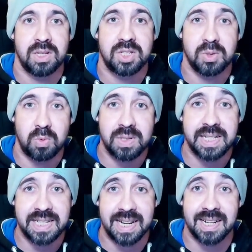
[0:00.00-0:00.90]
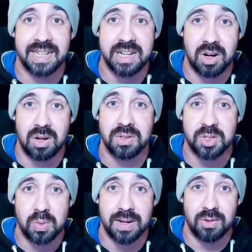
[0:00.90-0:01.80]
So what exactly are
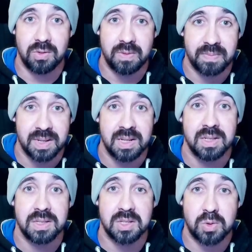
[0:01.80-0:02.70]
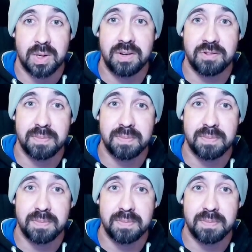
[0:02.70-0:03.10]
the 12? 12